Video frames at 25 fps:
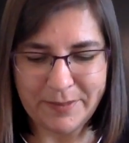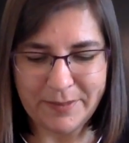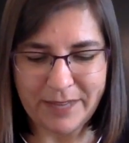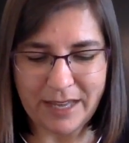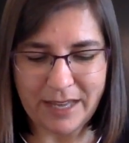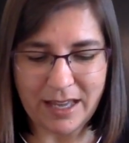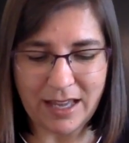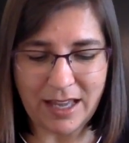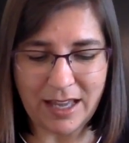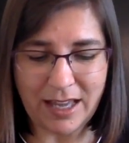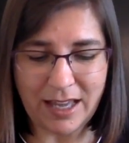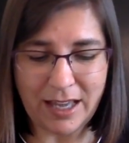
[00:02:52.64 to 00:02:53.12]

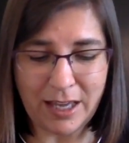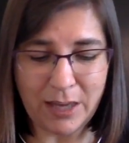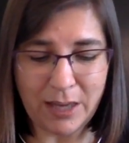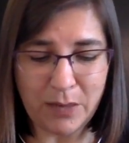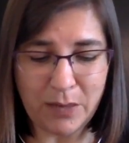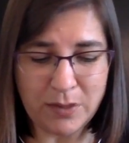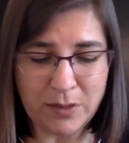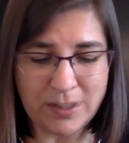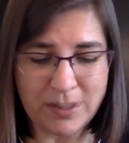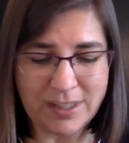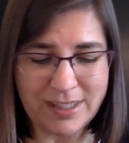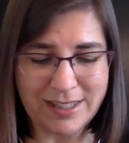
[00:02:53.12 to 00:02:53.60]
I
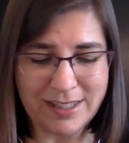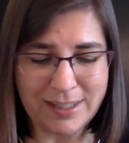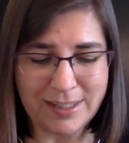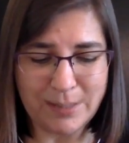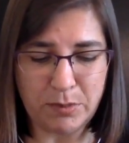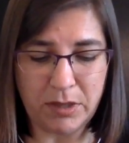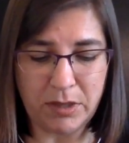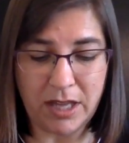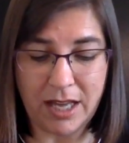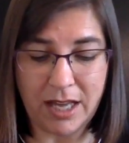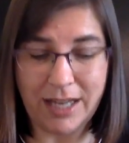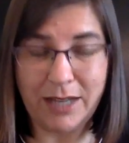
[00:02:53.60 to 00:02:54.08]
was
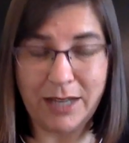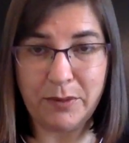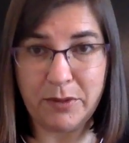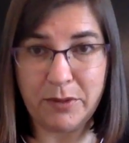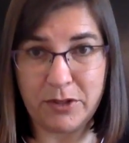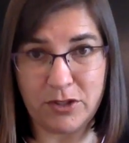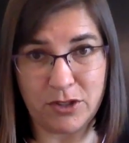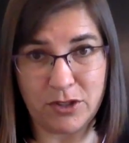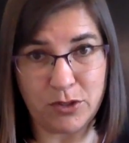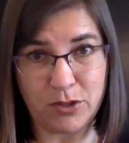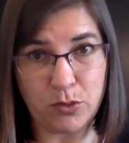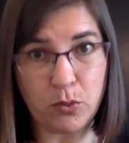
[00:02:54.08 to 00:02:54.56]
plotting with
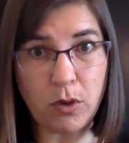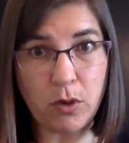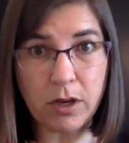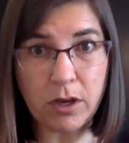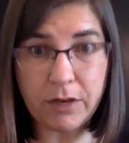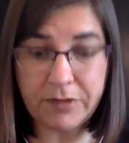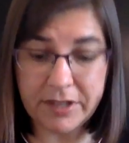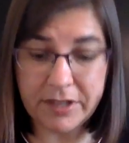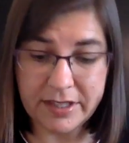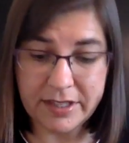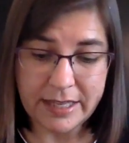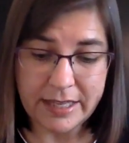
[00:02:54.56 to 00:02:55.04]
just one of
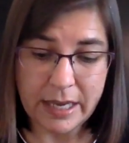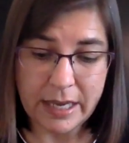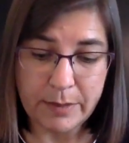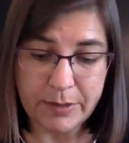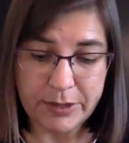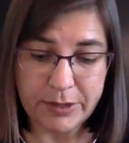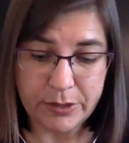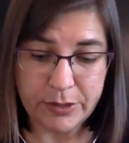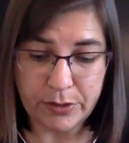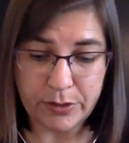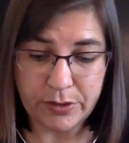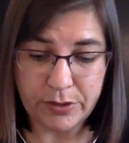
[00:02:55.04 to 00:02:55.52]
the
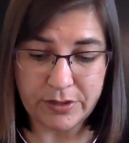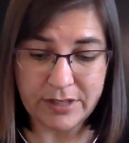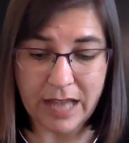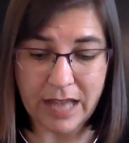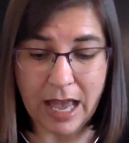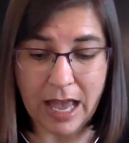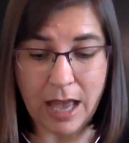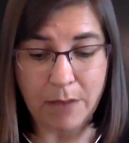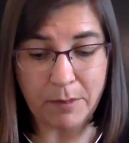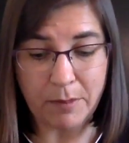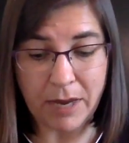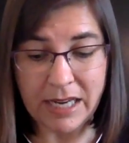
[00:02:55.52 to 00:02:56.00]
saboteurs.
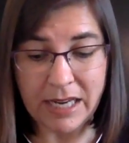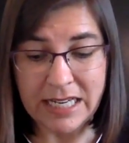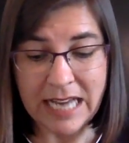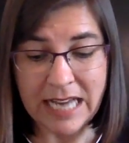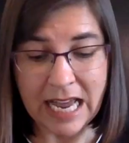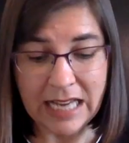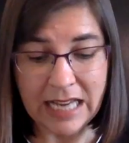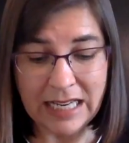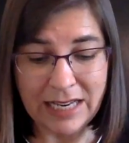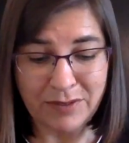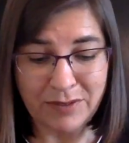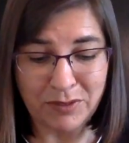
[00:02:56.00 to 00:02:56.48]
My dad
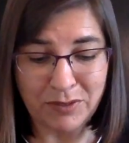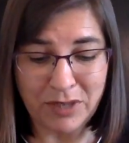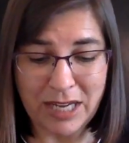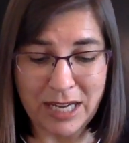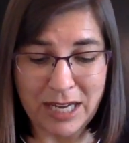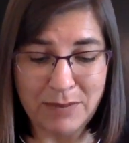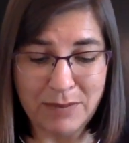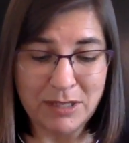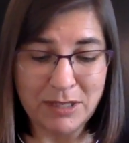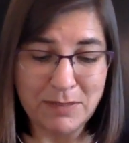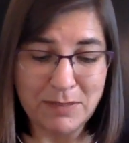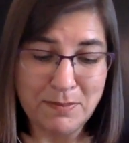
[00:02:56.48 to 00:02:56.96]
never
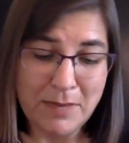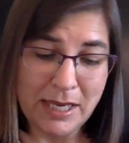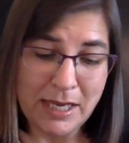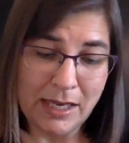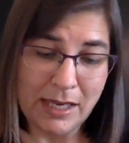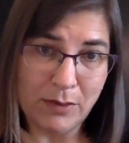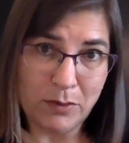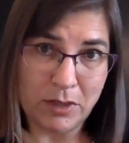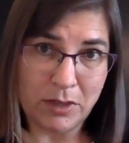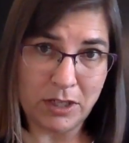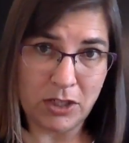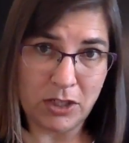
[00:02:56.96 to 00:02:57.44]
aimed at me
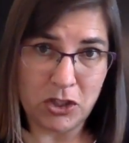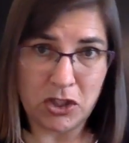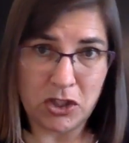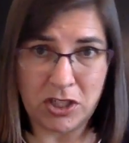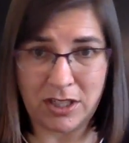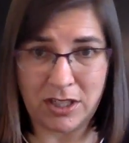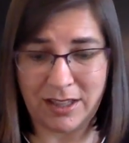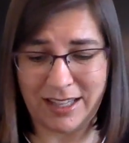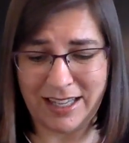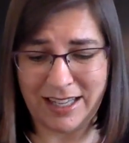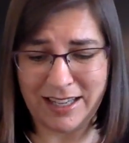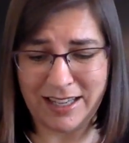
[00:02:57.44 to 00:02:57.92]
when he shot
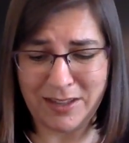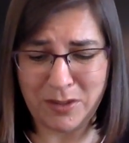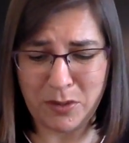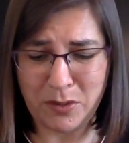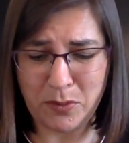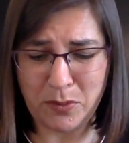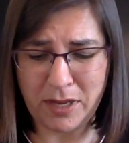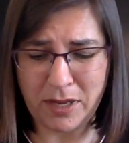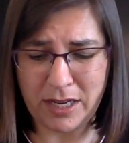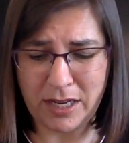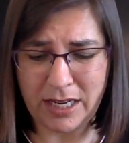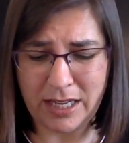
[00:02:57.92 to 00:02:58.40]
the other
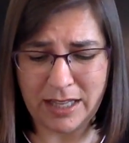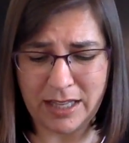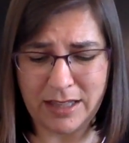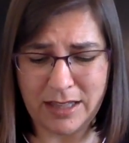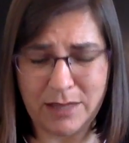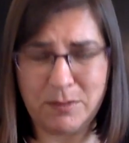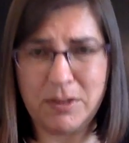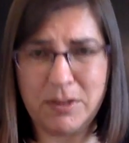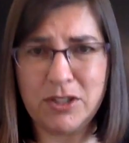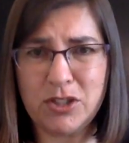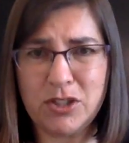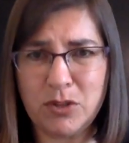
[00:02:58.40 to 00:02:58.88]
one, and the
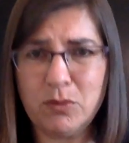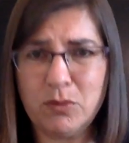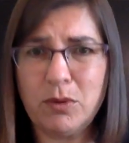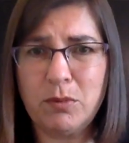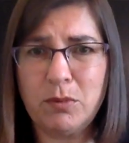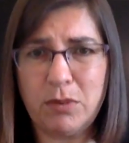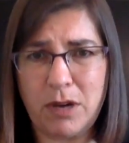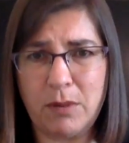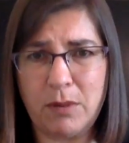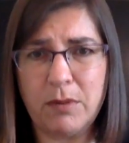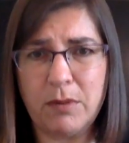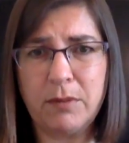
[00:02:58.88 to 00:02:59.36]
mission will
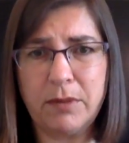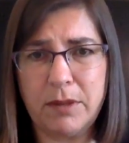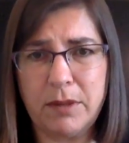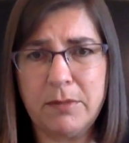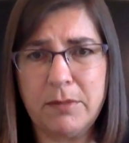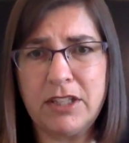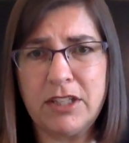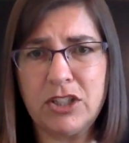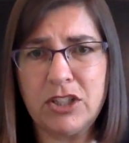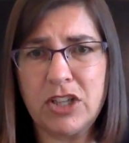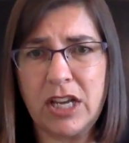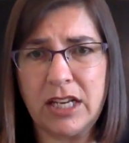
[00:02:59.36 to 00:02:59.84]
probably be
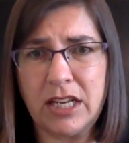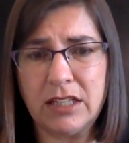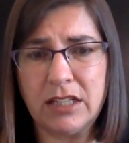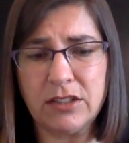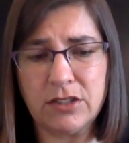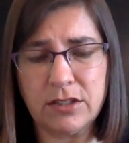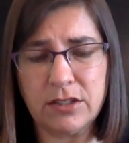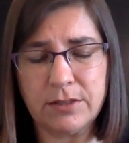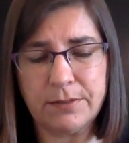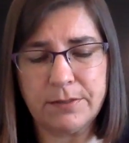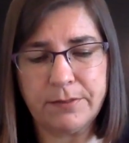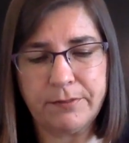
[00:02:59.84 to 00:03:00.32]
changed.
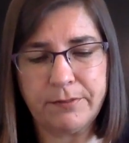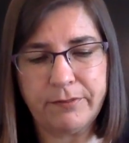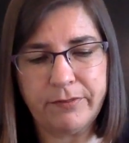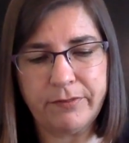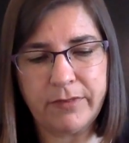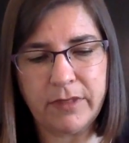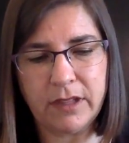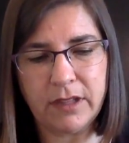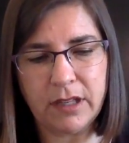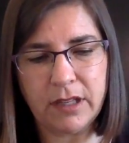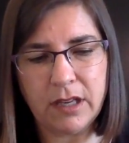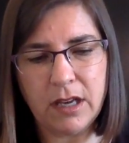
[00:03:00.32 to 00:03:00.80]

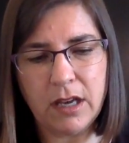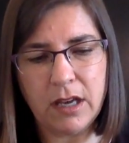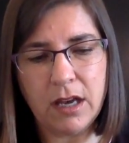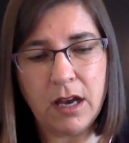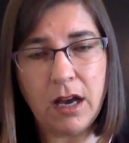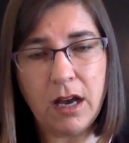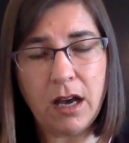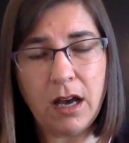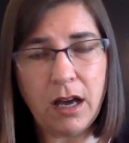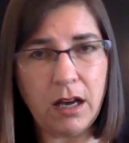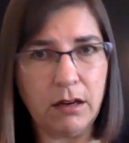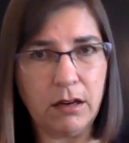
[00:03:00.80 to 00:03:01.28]

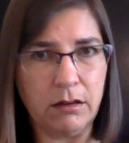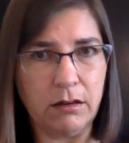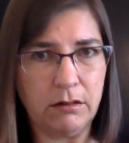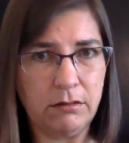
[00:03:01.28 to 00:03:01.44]
Oh,